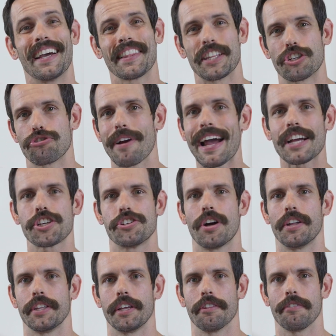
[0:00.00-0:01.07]
The traction,
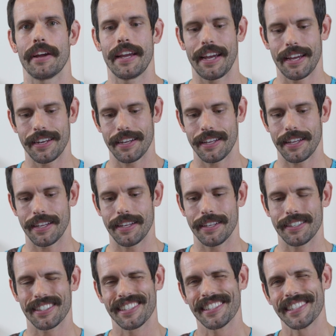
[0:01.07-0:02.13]
on the other hand,
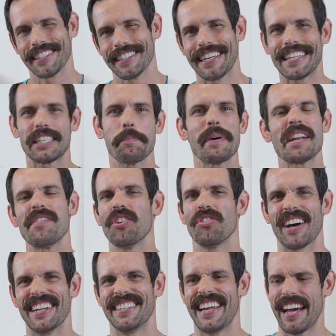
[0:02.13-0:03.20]
it's a bit of a
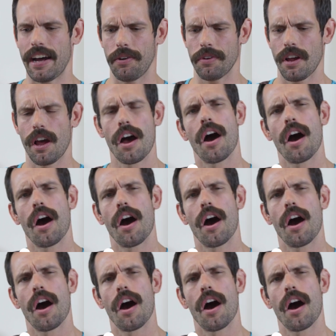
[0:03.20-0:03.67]
letdown.